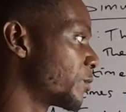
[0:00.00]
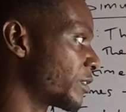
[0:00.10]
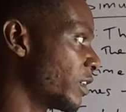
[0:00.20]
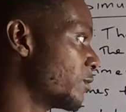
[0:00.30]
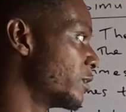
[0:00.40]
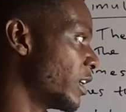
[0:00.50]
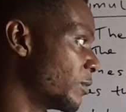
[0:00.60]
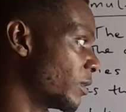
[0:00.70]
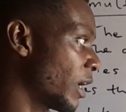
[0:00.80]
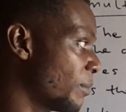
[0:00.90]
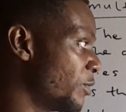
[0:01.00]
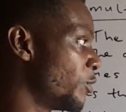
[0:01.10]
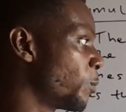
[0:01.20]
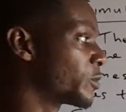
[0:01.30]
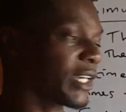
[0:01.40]
to 7, and if you
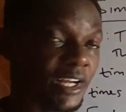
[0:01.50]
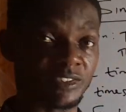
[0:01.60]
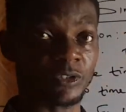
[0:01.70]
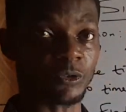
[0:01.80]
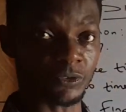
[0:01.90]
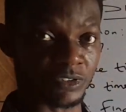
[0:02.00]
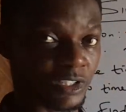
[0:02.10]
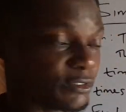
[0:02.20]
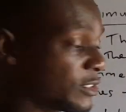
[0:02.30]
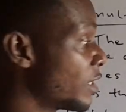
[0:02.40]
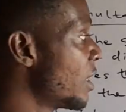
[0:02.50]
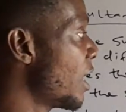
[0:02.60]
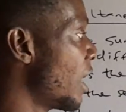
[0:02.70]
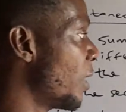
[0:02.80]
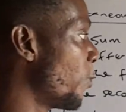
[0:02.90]
put s equal to 7
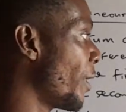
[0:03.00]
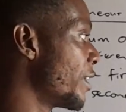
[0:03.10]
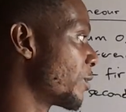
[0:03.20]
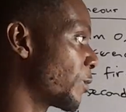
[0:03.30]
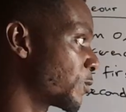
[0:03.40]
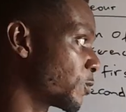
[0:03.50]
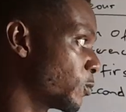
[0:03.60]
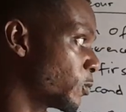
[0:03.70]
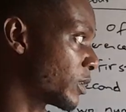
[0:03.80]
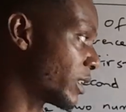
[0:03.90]
and y equal to